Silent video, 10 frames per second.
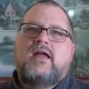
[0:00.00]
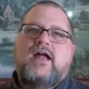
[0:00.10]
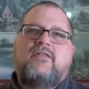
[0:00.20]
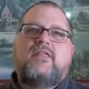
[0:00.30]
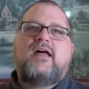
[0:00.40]

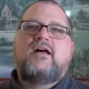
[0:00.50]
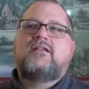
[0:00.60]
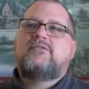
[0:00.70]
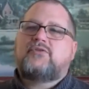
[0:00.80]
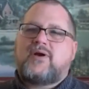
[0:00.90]
And
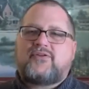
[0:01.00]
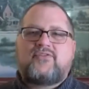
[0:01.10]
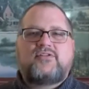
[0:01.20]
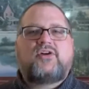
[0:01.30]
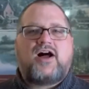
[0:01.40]
then the rest
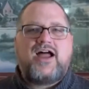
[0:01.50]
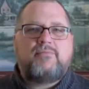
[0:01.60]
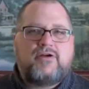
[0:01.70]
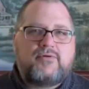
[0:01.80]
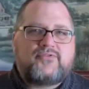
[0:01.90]
of the
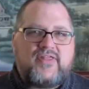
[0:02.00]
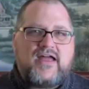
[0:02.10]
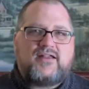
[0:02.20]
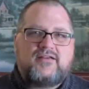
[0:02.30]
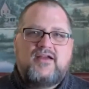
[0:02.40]
time it was
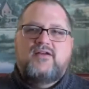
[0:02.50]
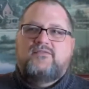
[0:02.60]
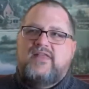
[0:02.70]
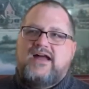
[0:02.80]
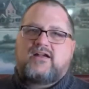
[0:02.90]
that
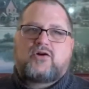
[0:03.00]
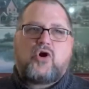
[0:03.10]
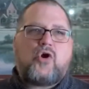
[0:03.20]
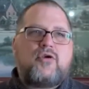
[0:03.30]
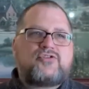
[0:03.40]
that
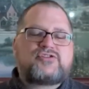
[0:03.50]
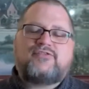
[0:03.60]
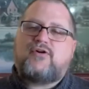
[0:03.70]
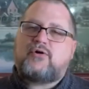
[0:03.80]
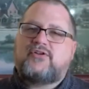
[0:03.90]
courage
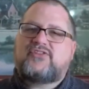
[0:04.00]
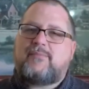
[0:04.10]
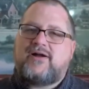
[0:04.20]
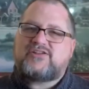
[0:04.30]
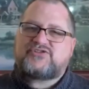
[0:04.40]
to focus
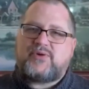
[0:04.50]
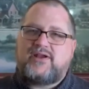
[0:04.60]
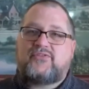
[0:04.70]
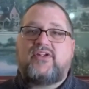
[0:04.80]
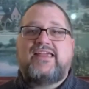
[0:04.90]
on my
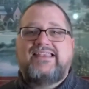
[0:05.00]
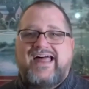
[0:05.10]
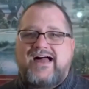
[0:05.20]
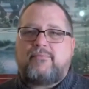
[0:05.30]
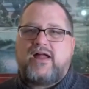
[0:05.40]
strengths and
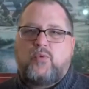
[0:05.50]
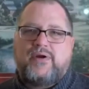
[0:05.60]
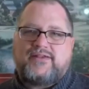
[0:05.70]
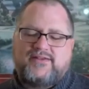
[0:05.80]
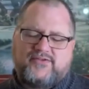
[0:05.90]
not my
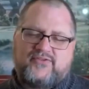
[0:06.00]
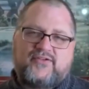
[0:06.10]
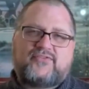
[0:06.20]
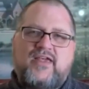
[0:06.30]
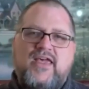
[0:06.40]

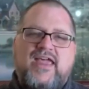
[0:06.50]
weaknesses.